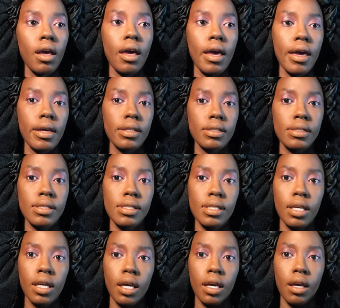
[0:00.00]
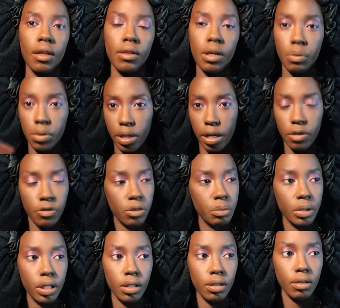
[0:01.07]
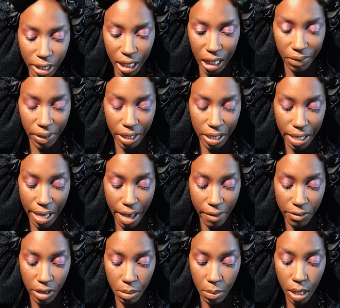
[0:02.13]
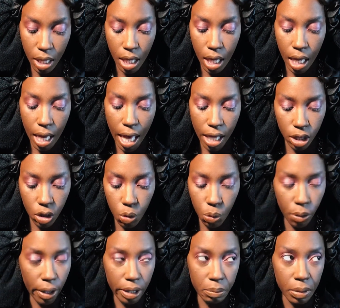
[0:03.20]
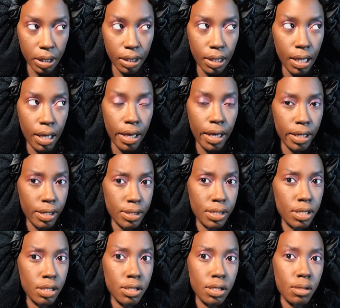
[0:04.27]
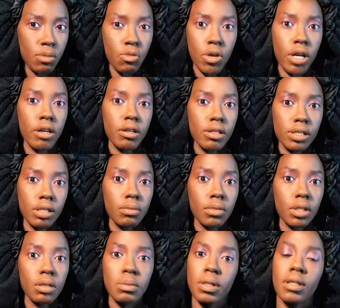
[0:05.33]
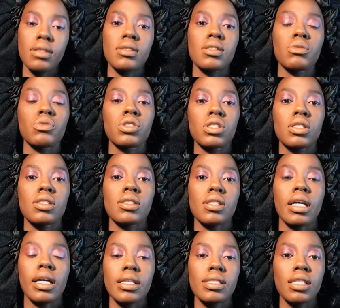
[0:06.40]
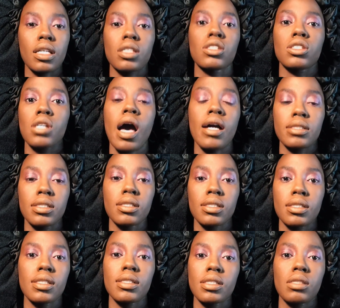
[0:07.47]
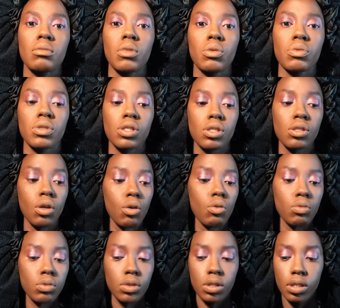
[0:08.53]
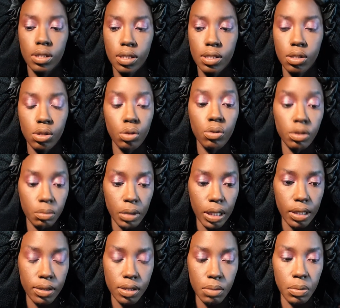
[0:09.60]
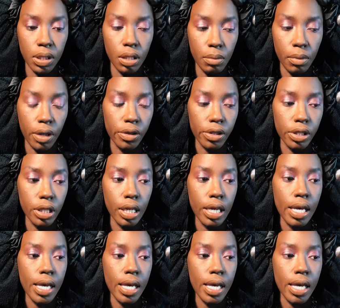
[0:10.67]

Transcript: And they were there for me. I think if I didn't have them, I don't know where I'd be, in a ditch somewhere or something, because it was just, like I said, a shock to the system. It was so just new to me to be a mother.